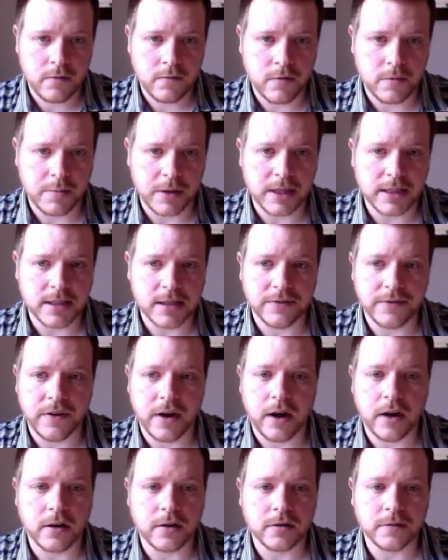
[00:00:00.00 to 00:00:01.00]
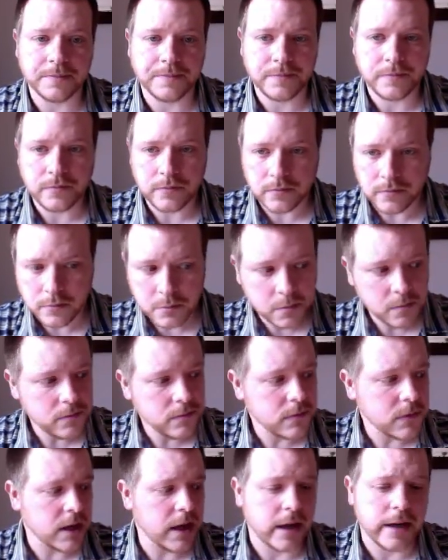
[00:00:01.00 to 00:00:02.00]
replace the file,
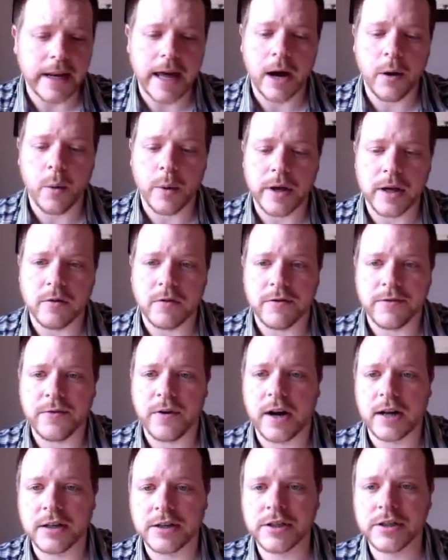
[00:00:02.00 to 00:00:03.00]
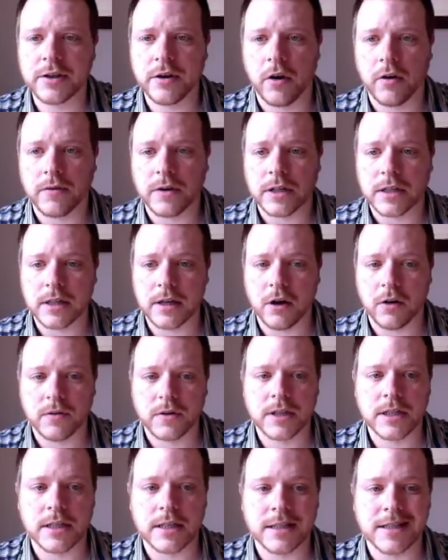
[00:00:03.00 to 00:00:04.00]
and now when we hit refresh,
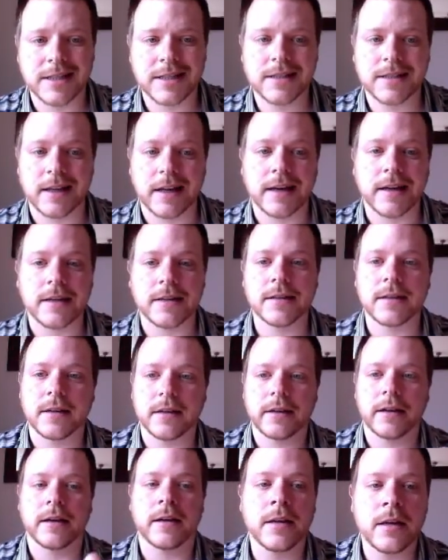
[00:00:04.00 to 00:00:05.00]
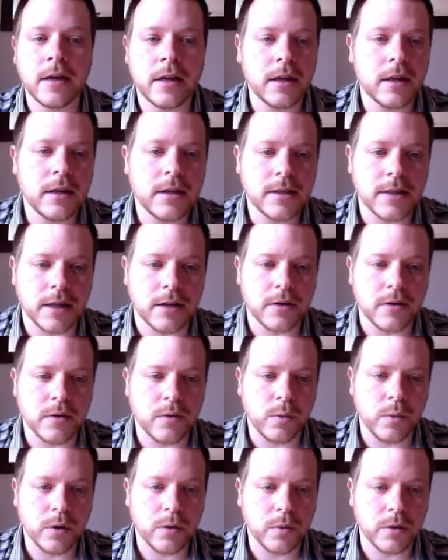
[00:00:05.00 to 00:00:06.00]
obviously it's stayed. Okay. So
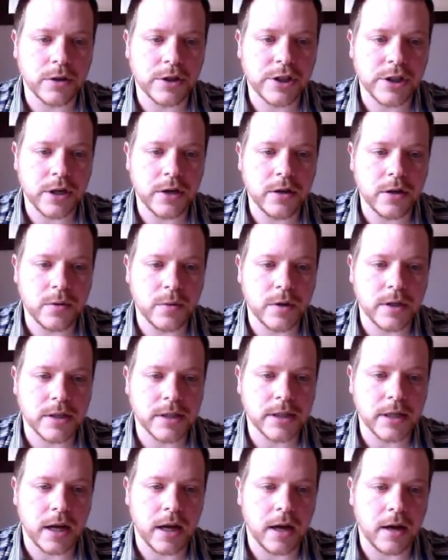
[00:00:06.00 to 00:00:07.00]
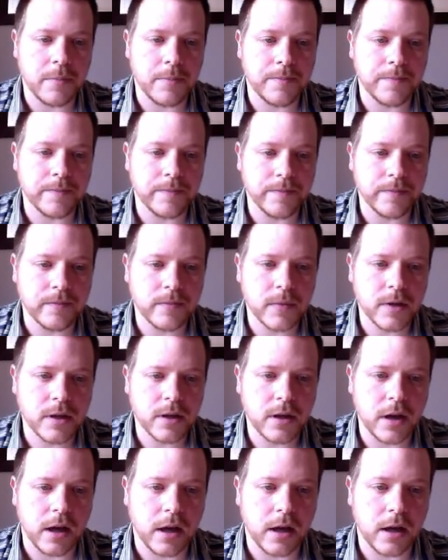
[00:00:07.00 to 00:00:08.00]
what I want to show you is if
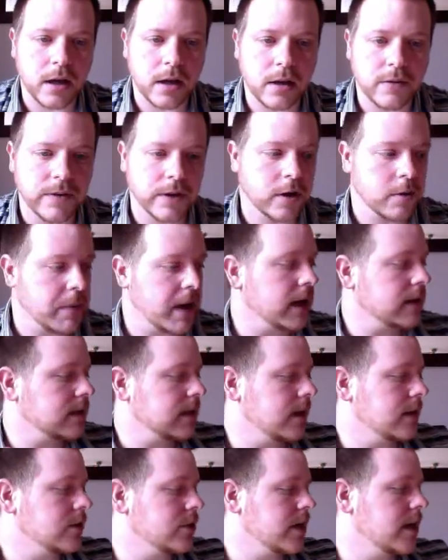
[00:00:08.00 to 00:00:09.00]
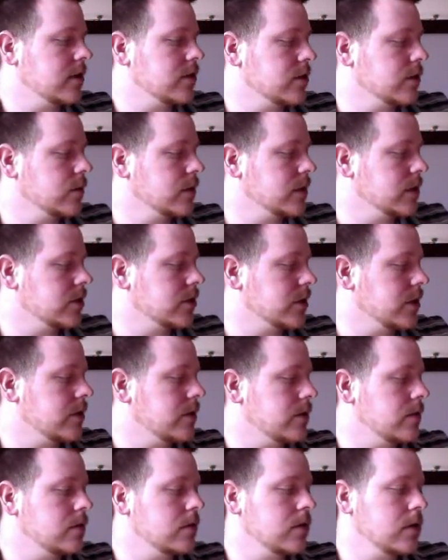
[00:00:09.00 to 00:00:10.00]
I go back to that change and also show
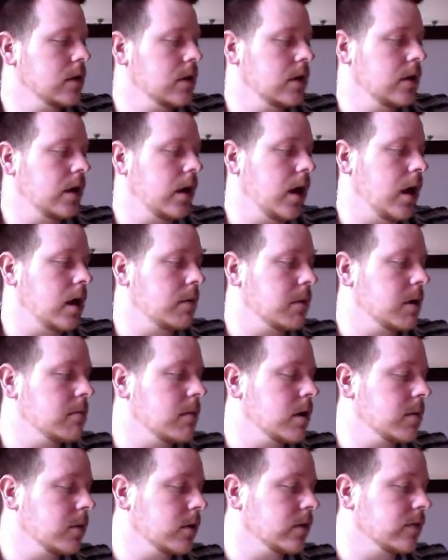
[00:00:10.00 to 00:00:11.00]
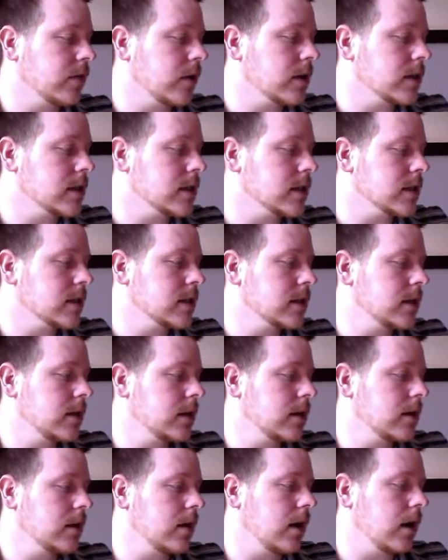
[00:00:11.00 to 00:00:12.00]
you my mobile devices,
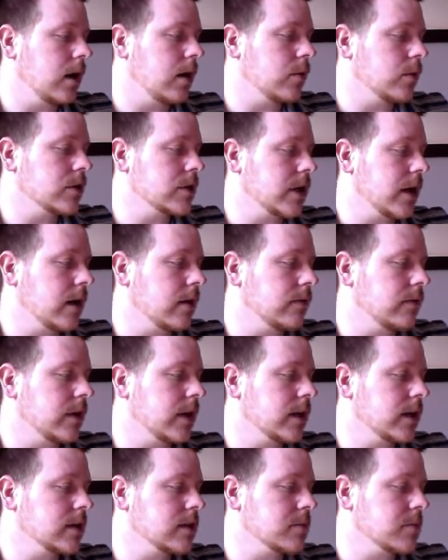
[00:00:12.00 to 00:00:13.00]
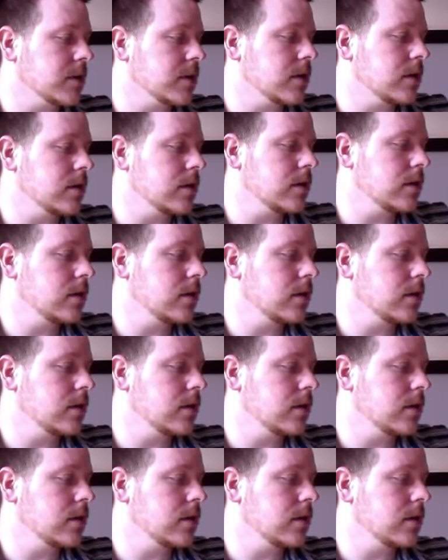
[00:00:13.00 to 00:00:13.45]
which I have next to me,